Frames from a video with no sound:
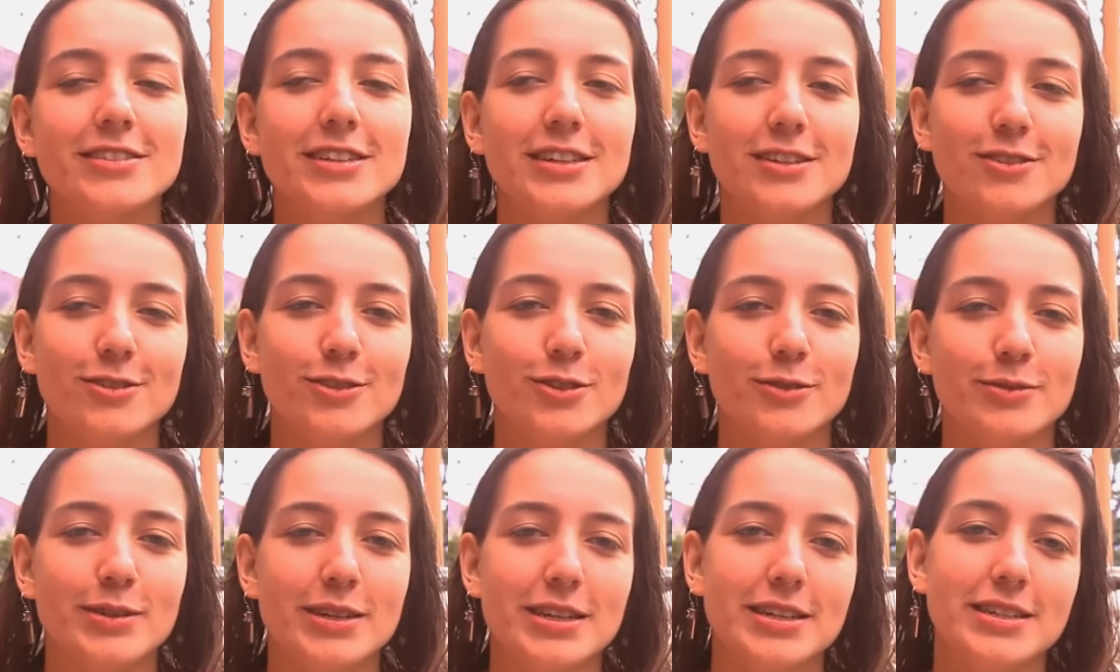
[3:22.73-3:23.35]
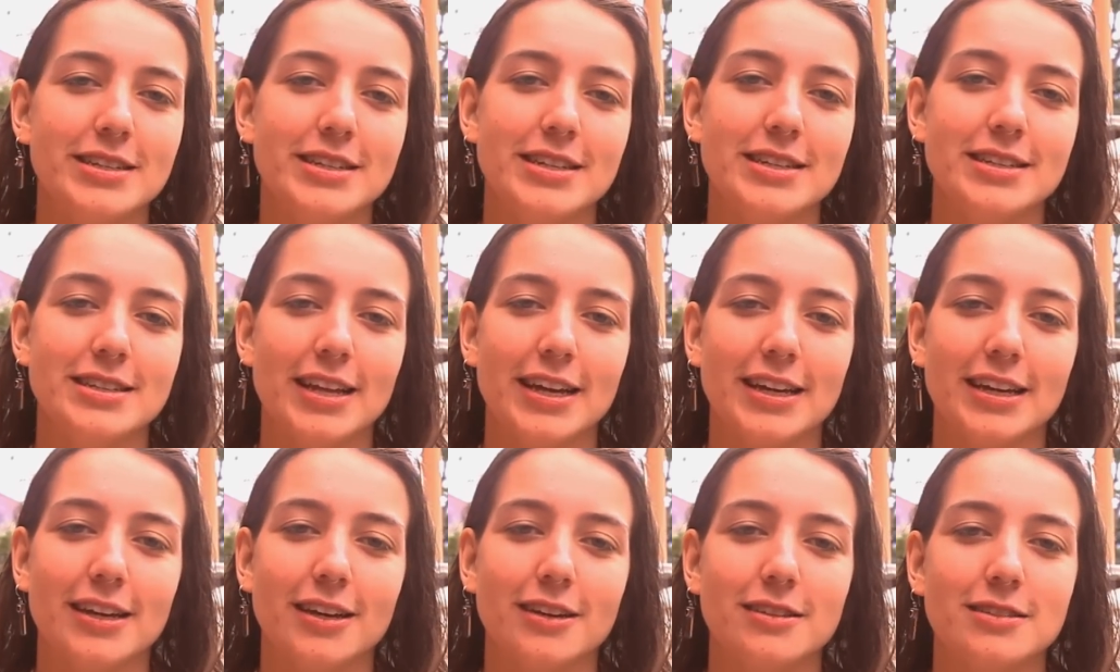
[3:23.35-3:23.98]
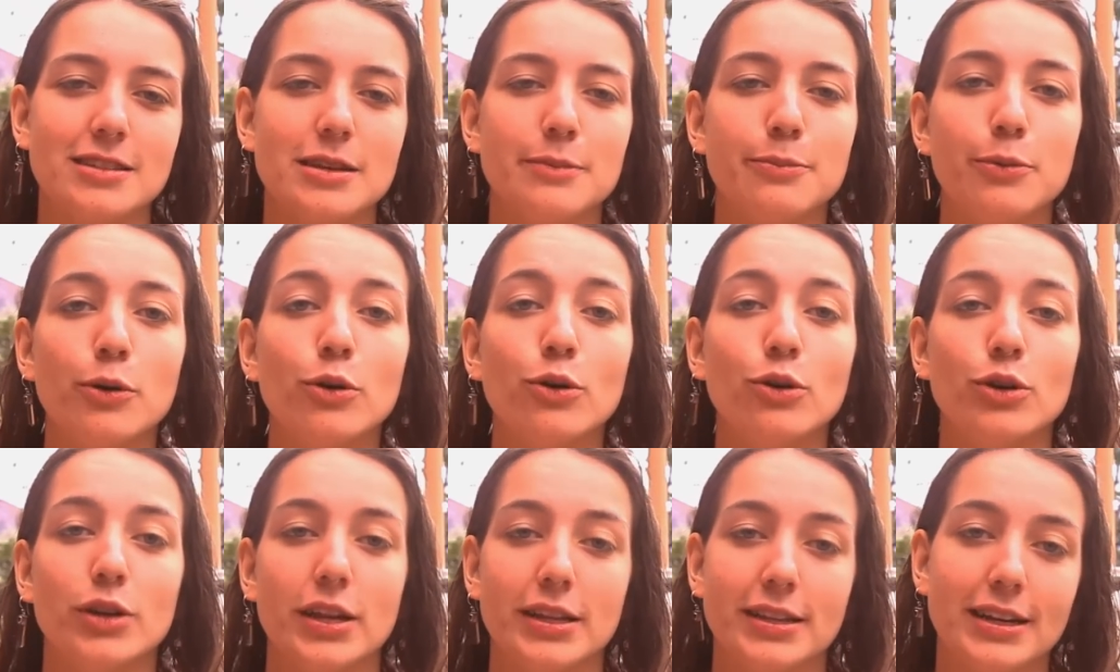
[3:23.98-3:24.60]
cool, because there's like a
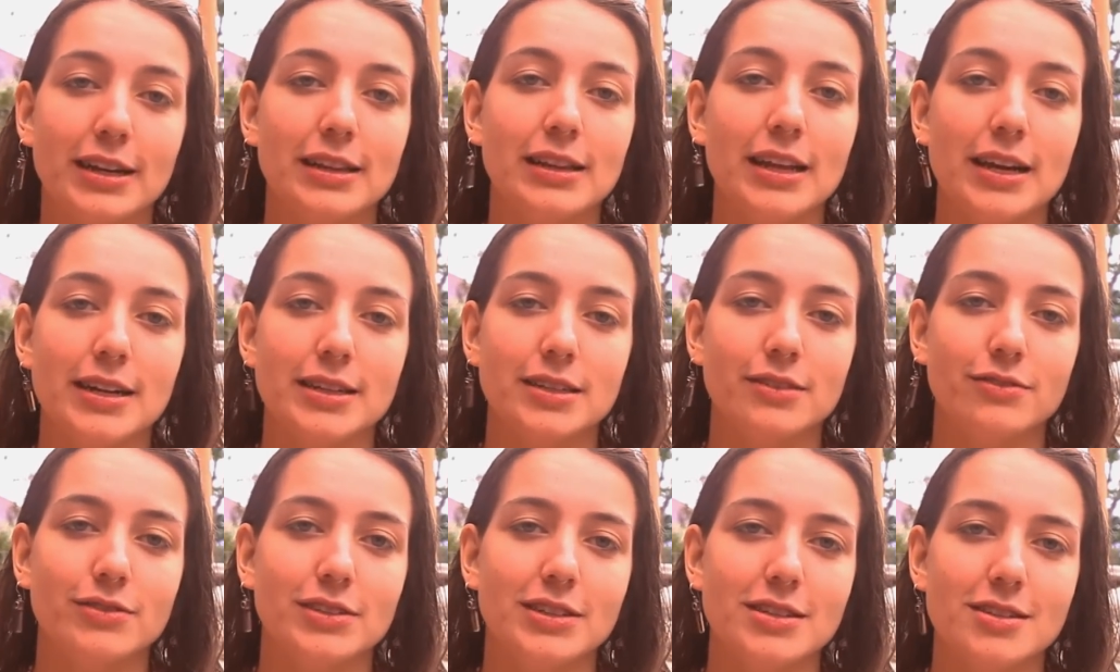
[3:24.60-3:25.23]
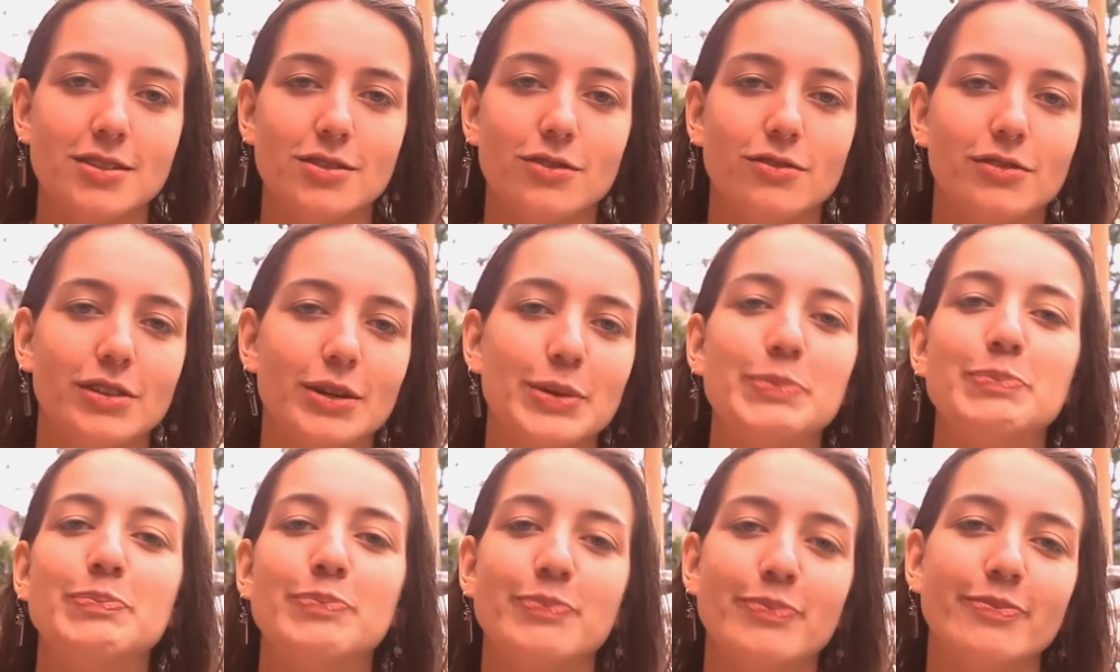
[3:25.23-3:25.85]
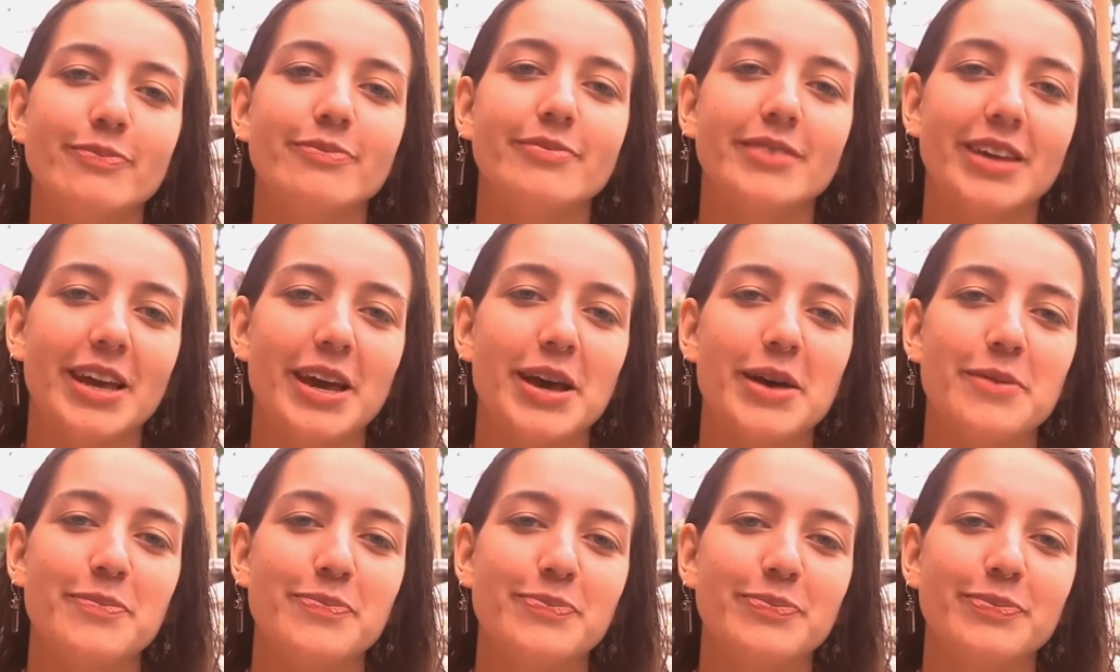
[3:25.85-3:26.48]
support and collectiveness of it.
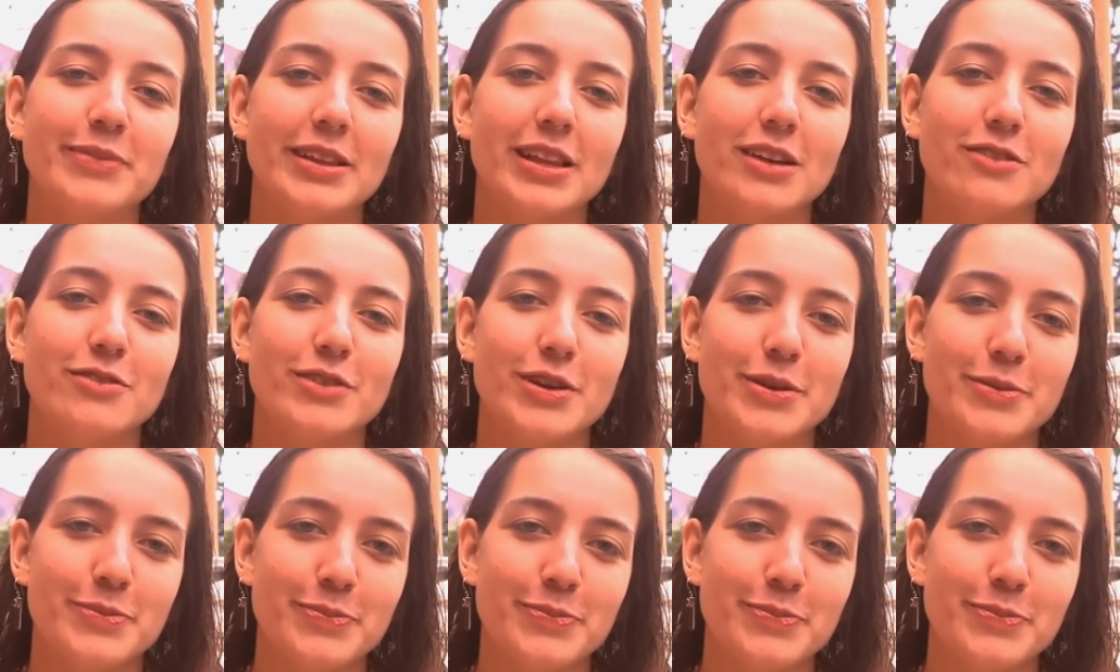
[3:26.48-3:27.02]
Yeah, love it.